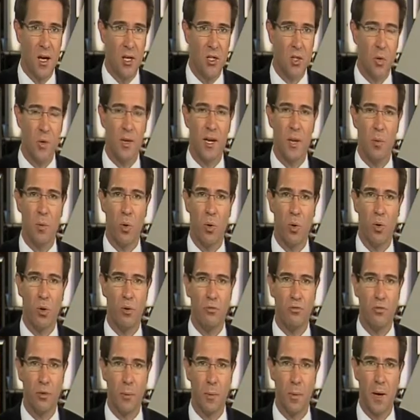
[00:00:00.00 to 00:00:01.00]
Joydeep
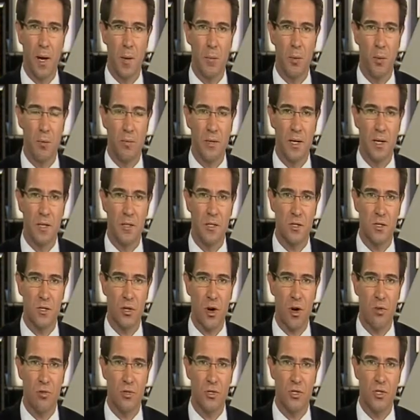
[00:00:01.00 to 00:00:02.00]
Hor from People Plus
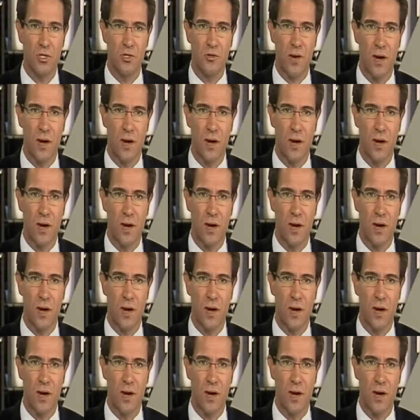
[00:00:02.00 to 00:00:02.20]
Culture